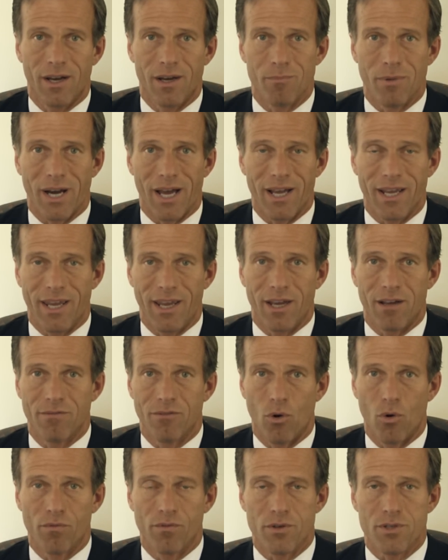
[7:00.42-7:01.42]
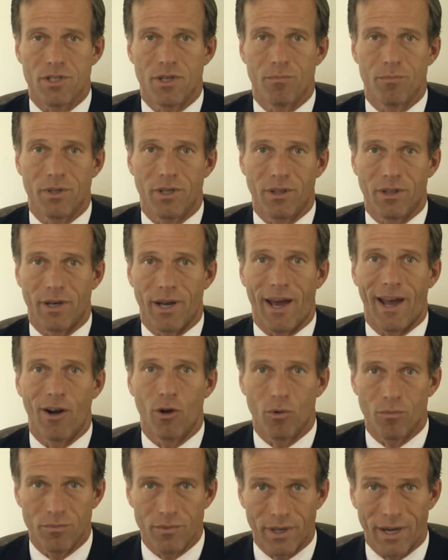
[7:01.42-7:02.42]
But I can't vote for something
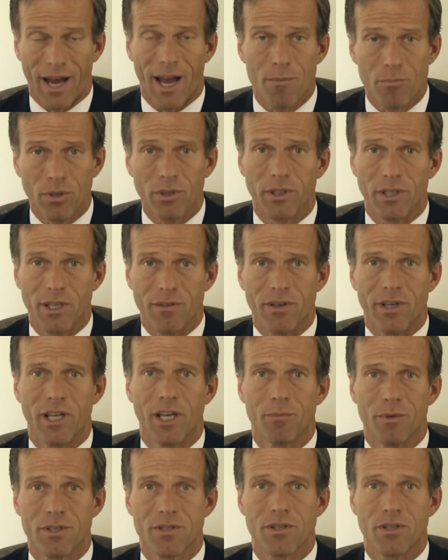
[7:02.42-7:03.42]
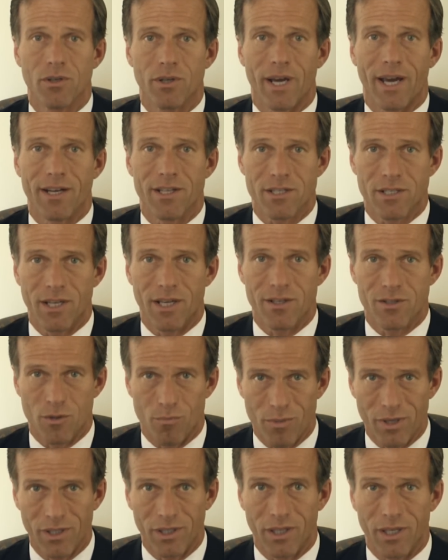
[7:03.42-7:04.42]
that I believe inhibits the United States'
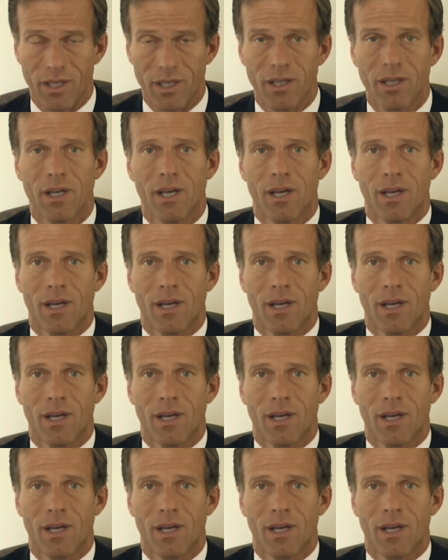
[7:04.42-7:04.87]
ability